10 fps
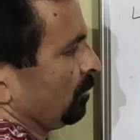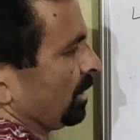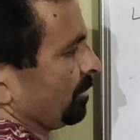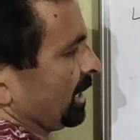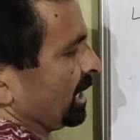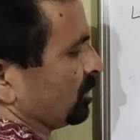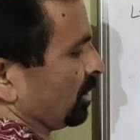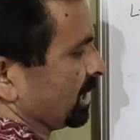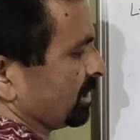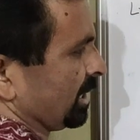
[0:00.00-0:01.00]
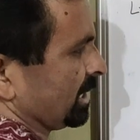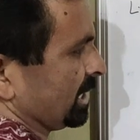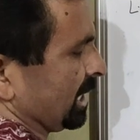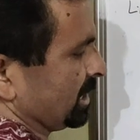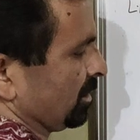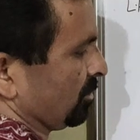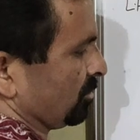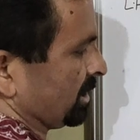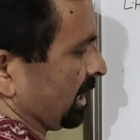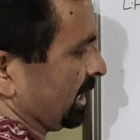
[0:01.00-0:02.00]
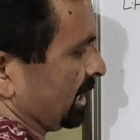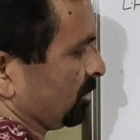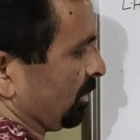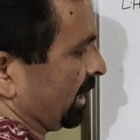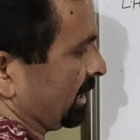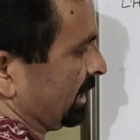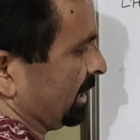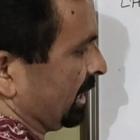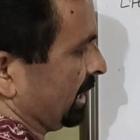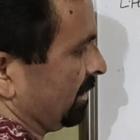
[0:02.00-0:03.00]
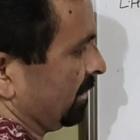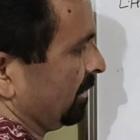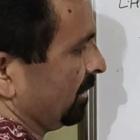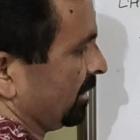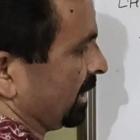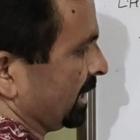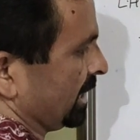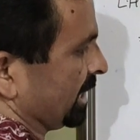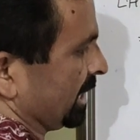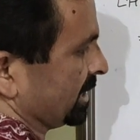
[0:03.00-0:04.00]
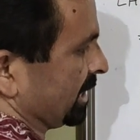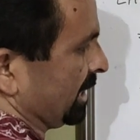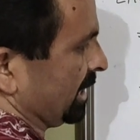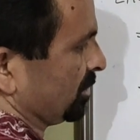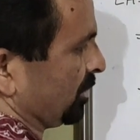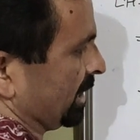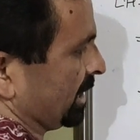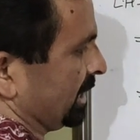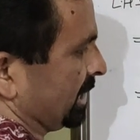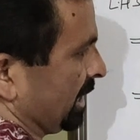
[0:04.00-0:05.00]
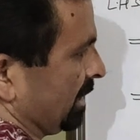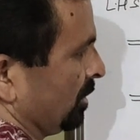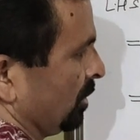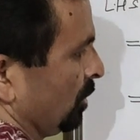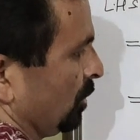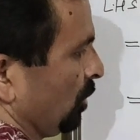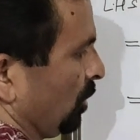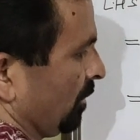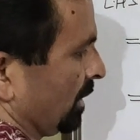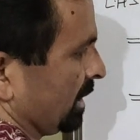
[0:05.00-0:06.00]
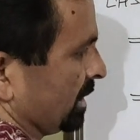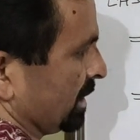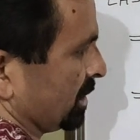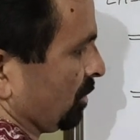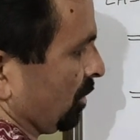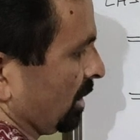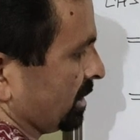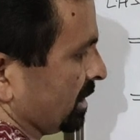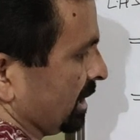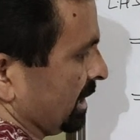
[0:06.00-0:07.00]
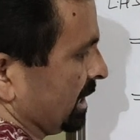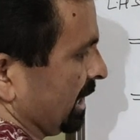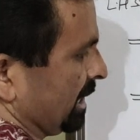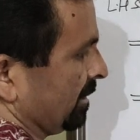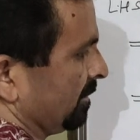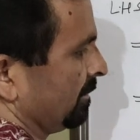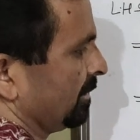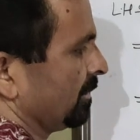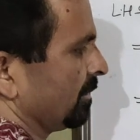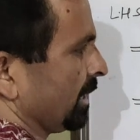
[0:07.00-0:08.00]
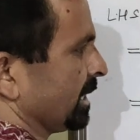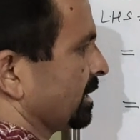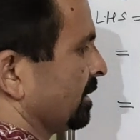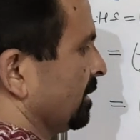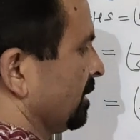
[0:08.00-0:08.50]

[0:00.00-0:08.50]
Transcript: 1 minus cos square theta is equal to sin square theta. Write this as sin square theta over this is cos theta, right?